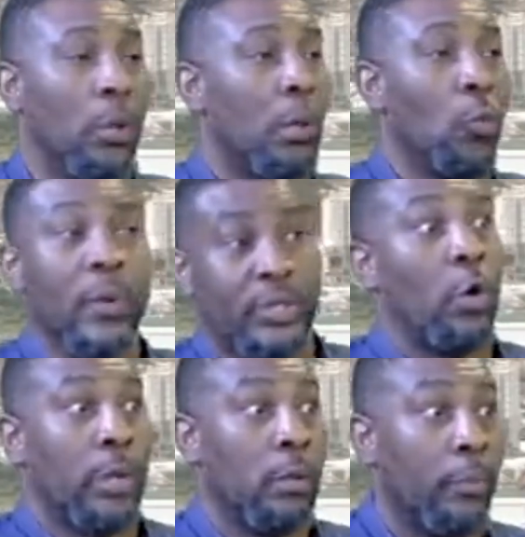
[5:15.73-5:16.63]
we were
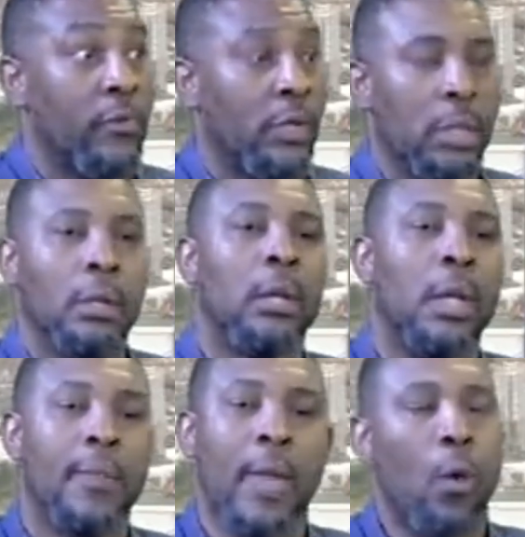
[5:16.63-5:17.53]
struggling previously.
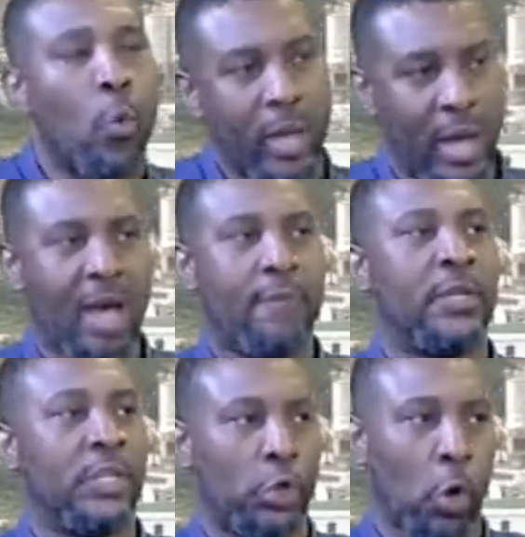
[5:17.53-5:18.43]
Now we have
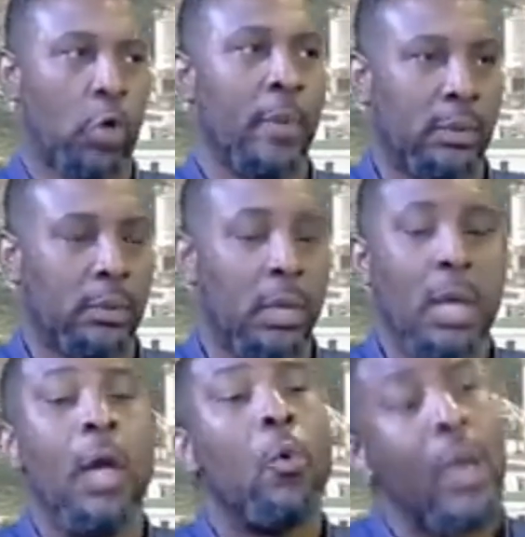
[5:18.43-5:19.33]
this document.
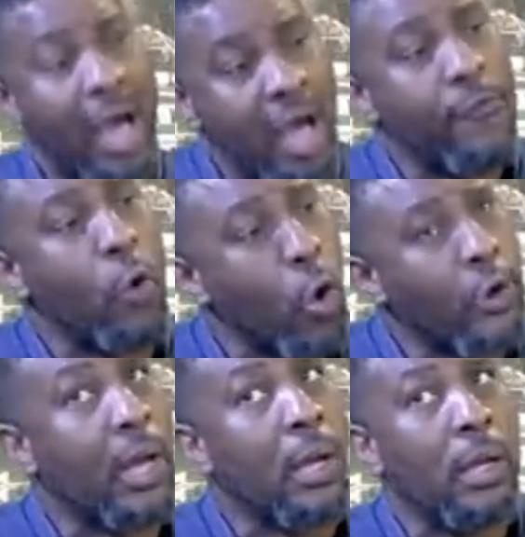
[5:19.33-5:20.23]
We have
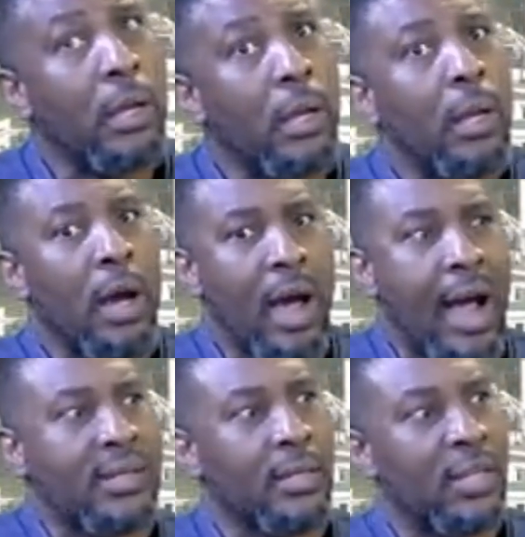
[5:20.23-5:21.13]
other
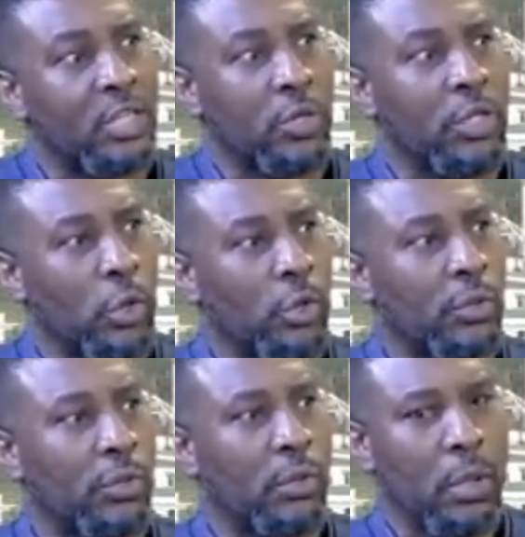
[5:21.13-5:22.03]
acts,
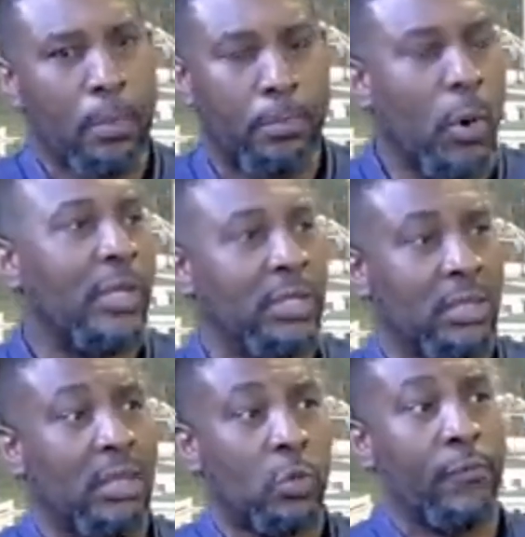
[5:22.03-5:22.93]
legislations, policies
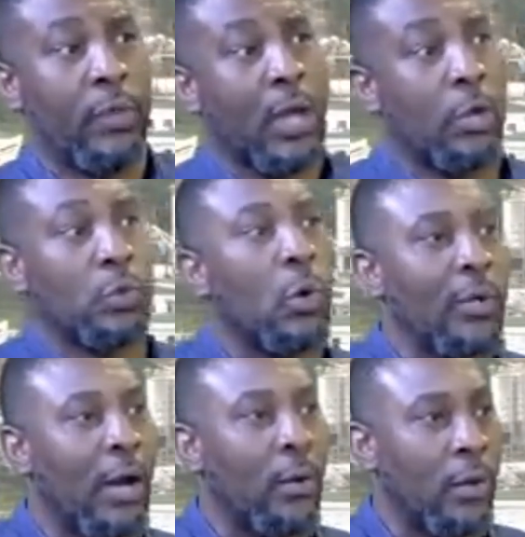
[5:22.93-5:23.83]
and stuff that are also on
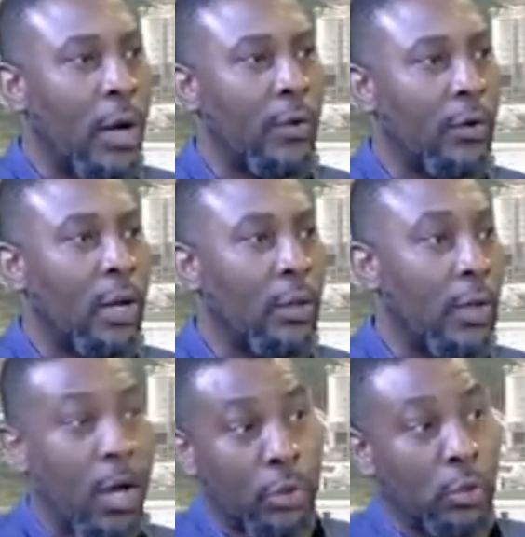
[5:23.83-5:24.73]
ground
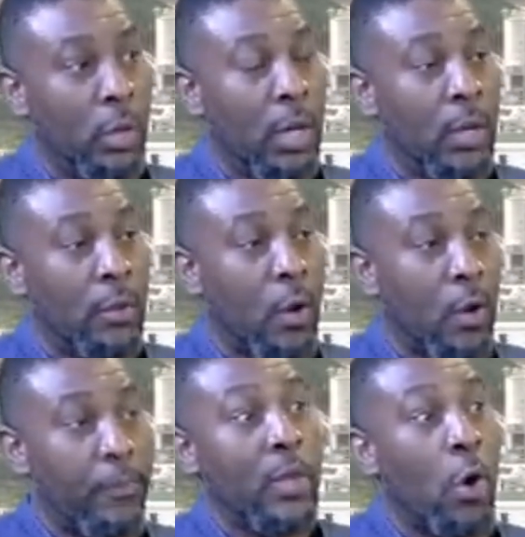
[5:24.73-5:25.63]
that also
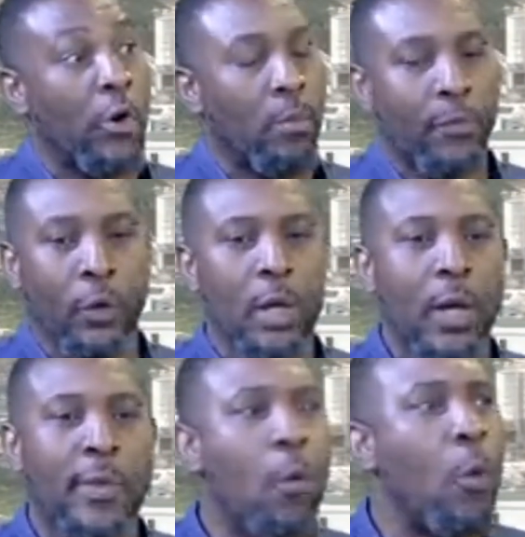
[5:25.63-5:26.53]
been on ground before.
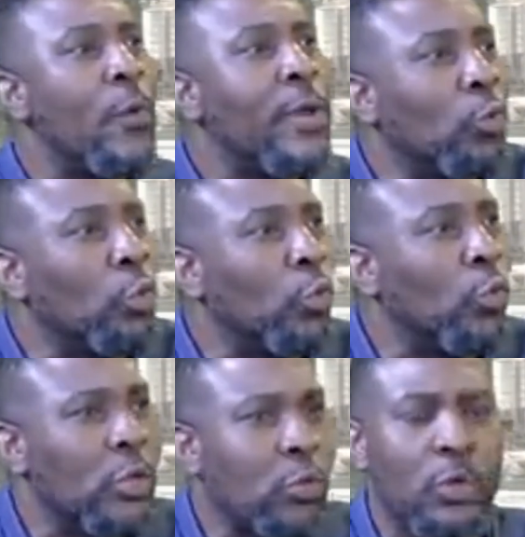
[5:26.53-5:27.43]
Now what we need to do
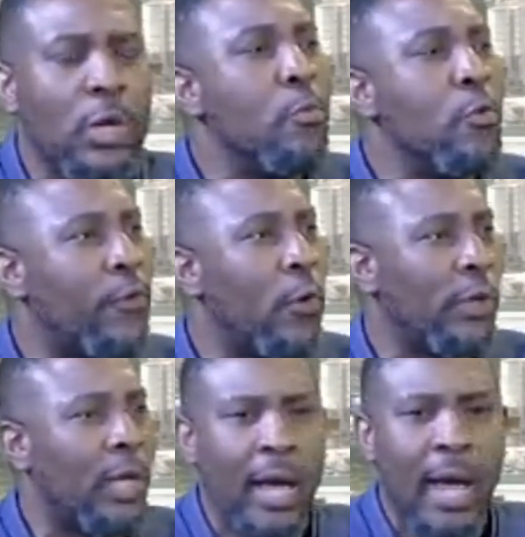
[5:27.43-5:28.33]
is to actually move
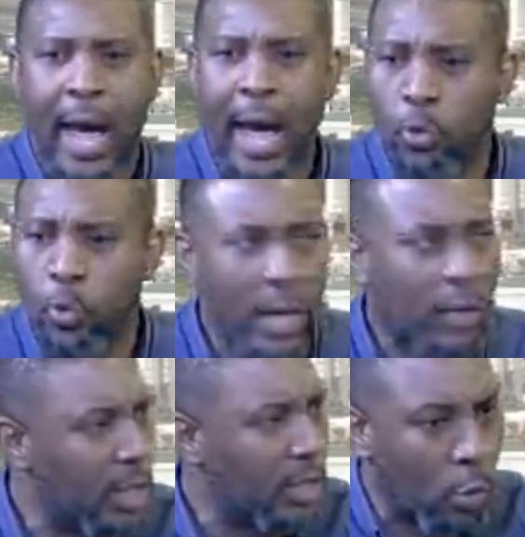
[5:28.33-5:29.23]
forward. How do we
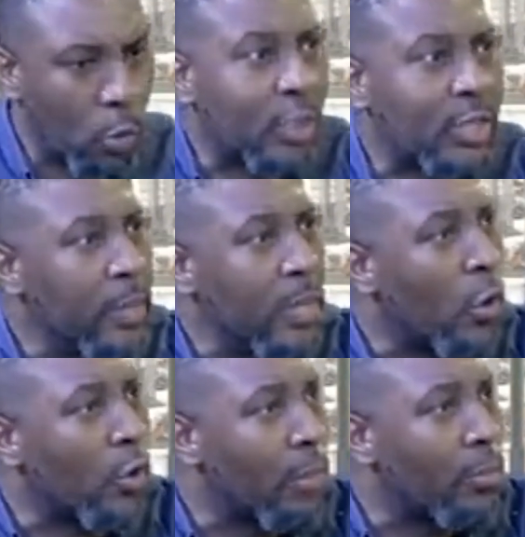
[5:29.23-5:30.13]
actually take what's been
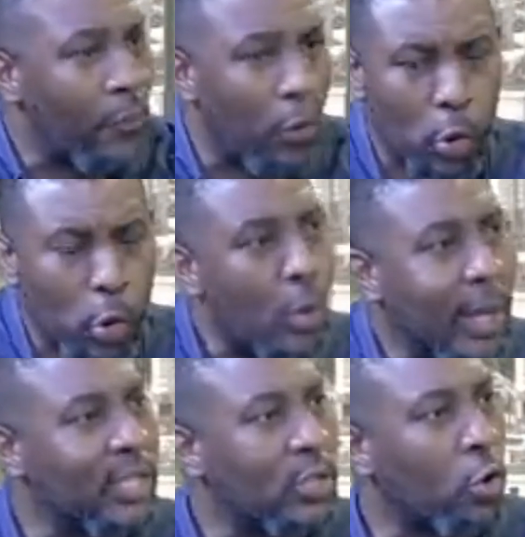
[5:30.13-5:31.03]
on ground before, look
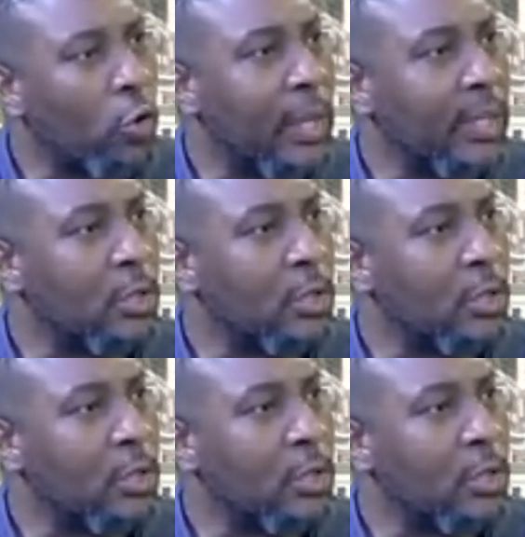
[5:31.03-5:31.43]
at these documents,